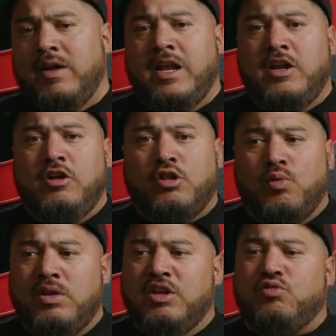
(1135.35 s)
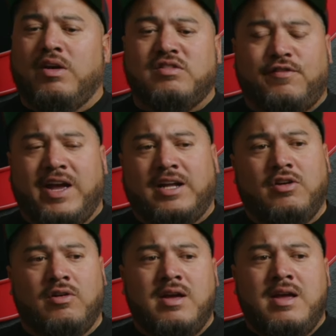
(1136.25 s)
and then you throw in the trust
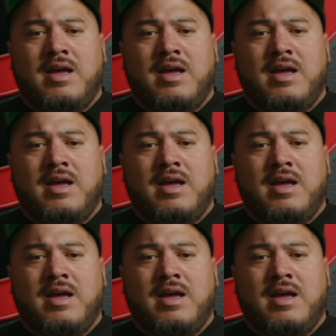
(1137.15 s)
factor,